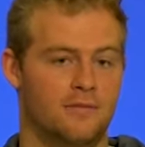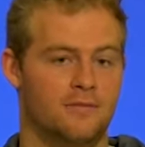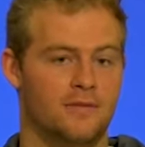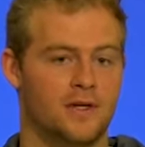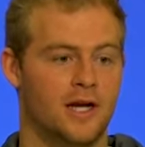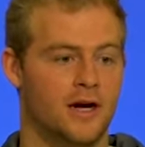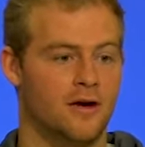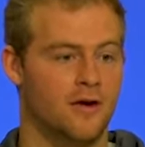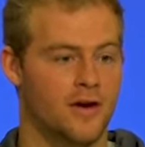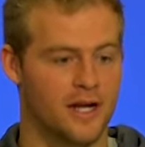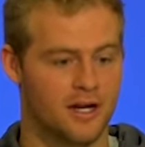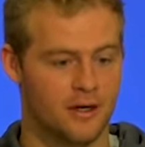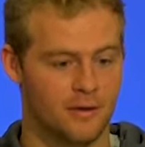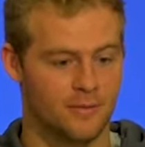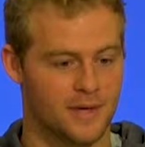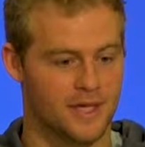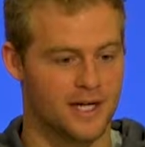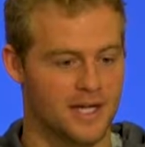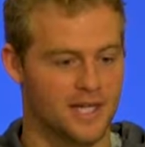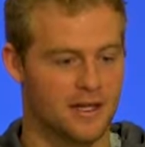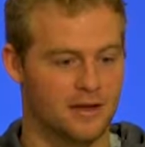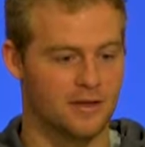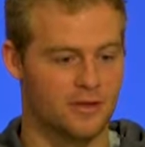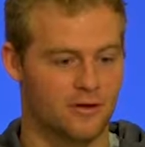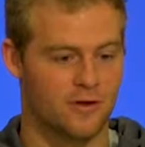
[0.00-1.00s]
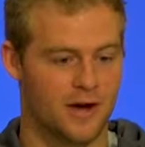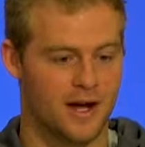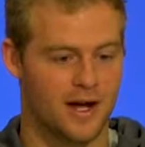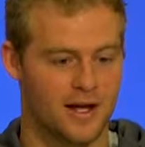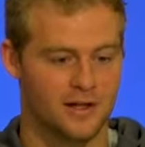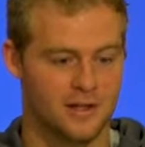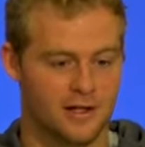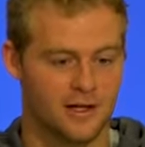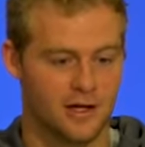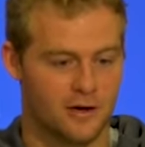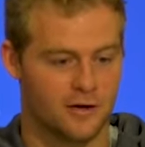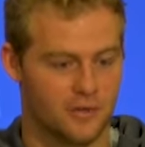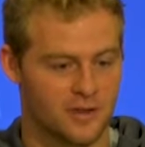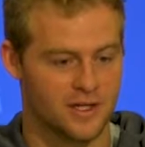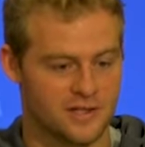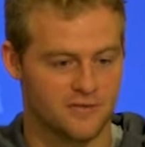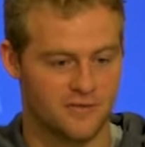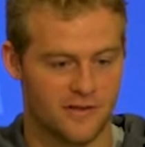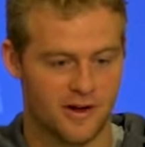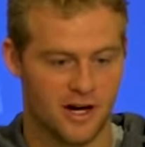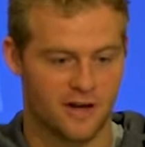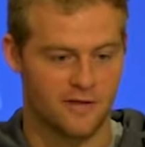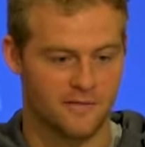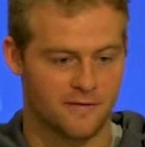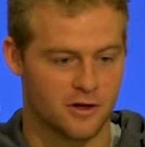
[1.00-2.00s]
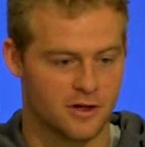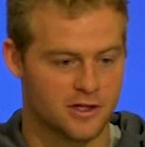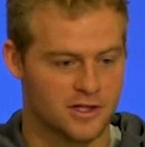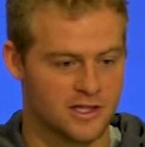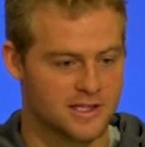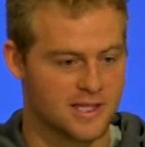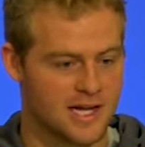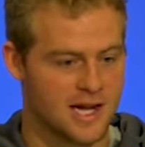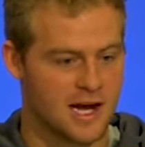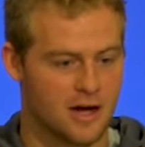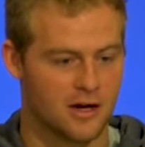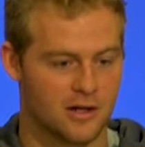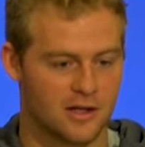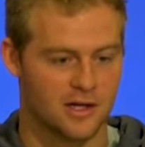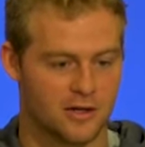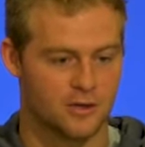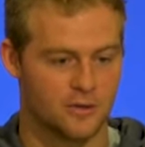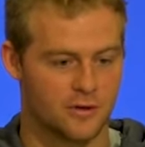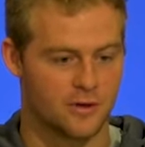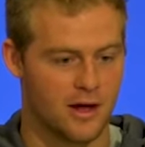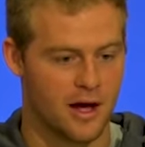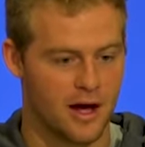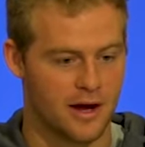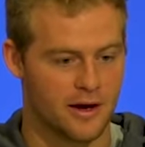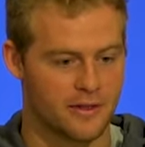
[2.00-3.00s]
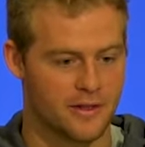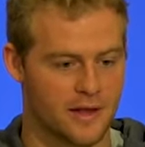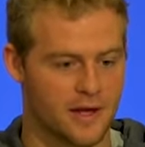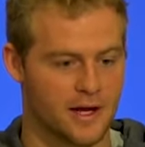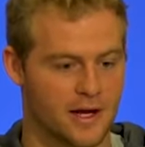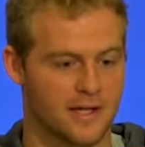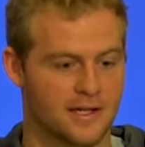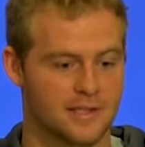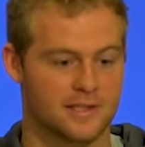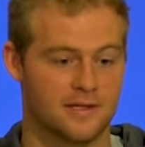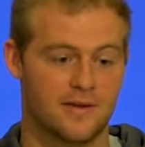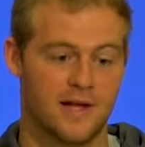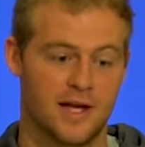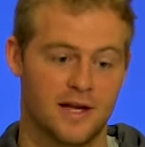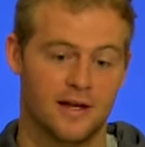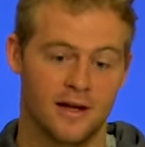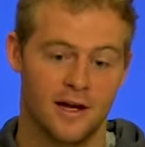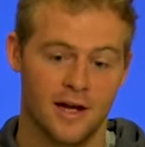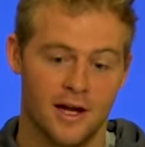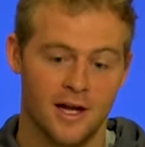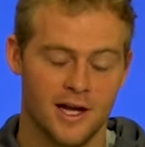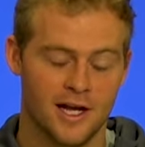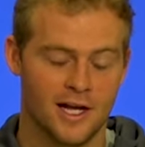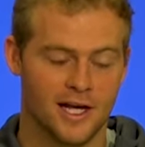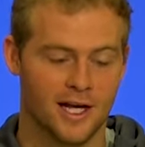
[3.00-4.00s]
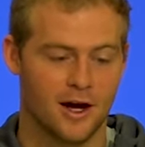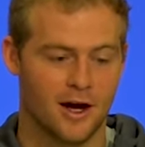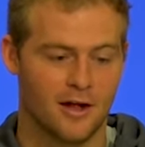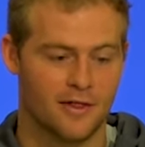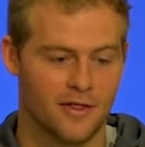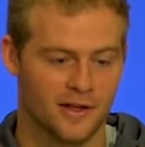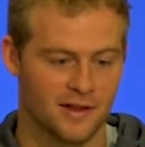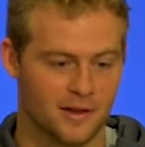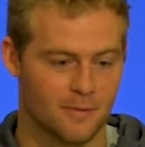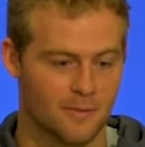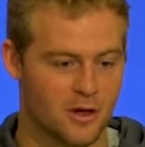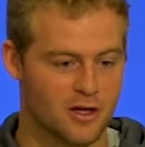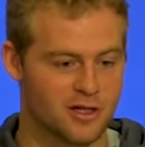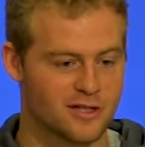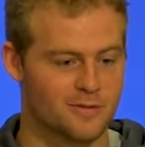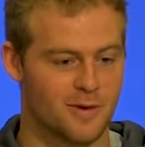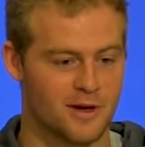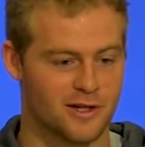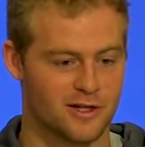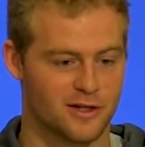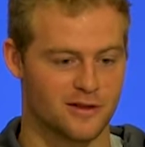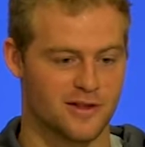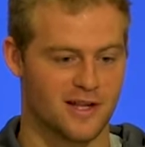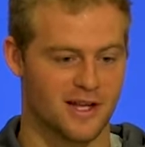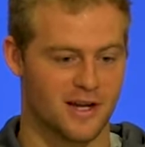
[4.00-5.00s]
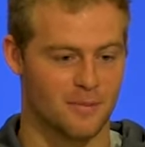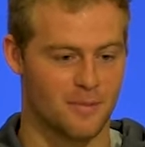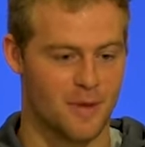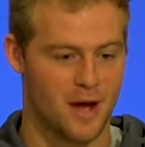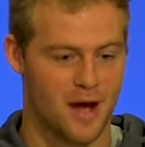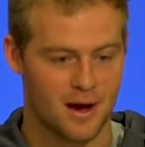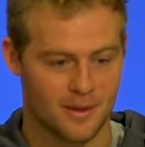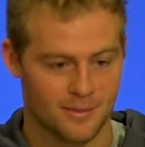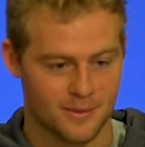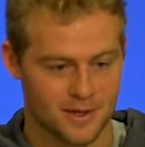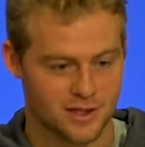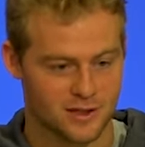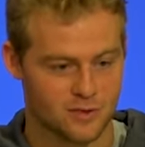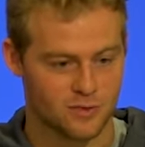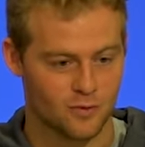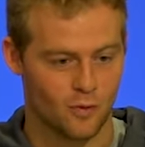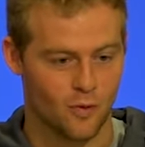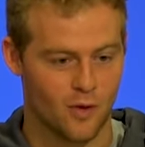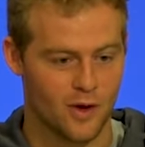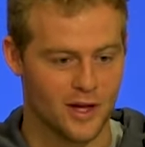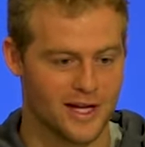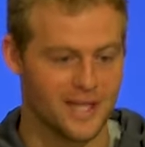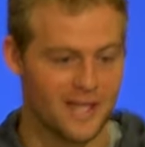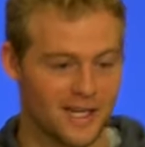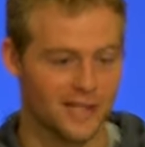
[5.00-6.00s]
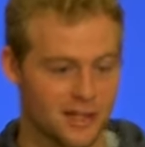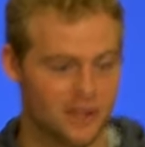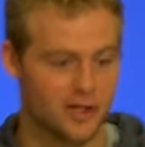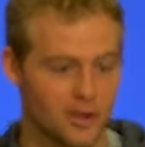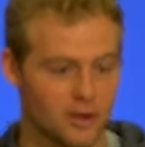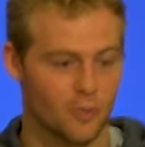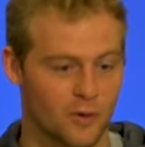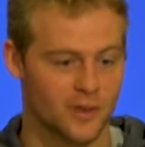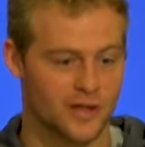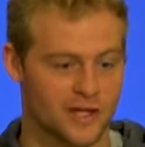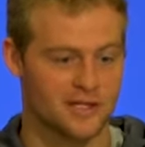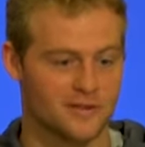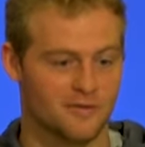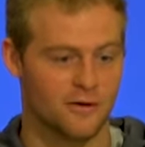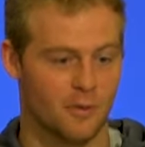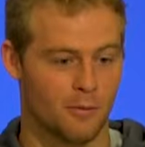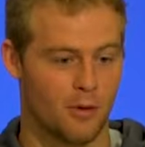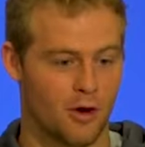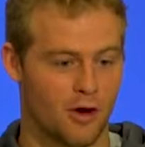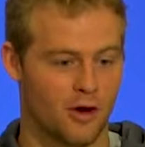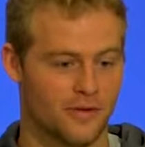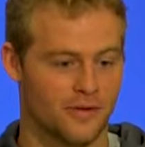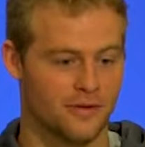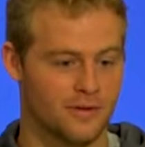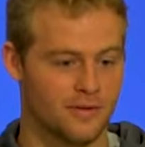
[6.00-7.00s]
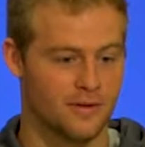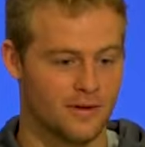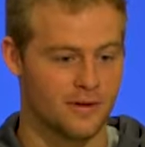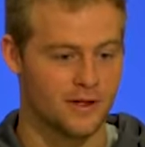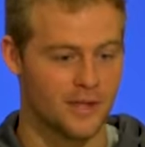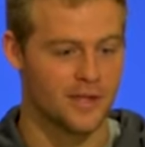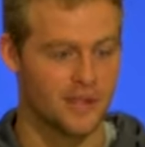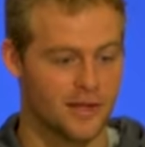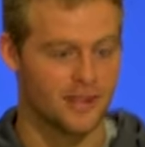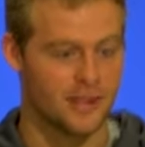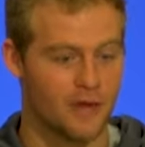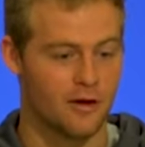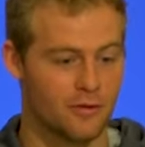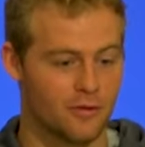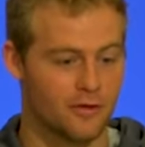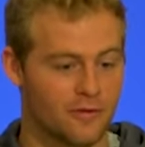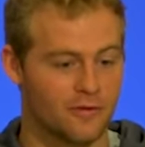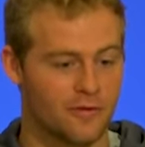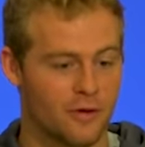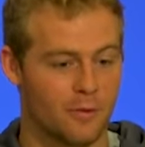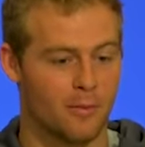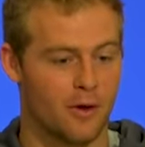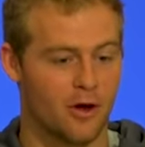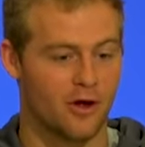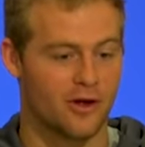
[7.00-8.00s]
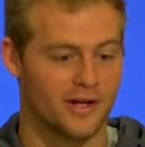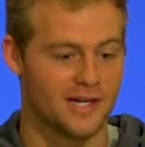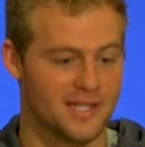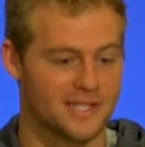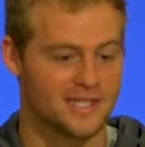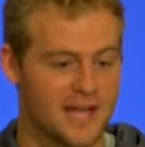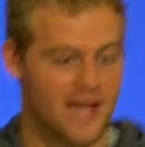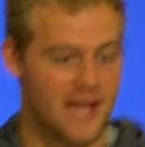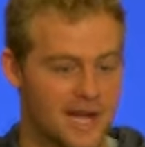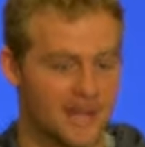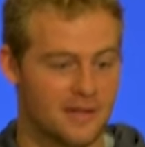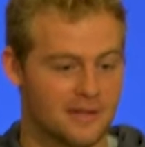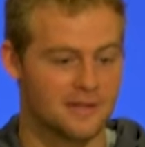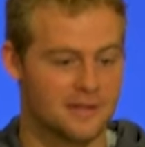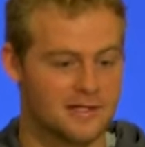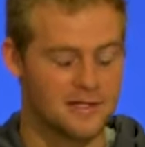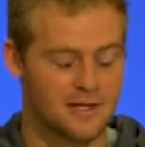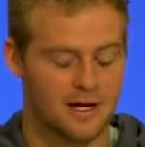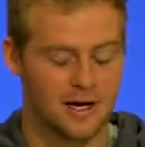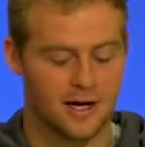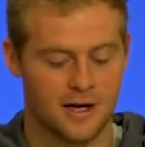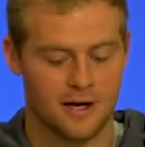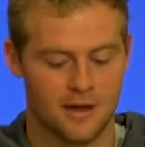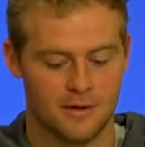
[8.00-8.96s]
You know, intermediate threat, you know, he's very versatile, can do a lot of things. And then, you know, I think the most special thing about him is what he can do with his football and, you know, the football in his hands.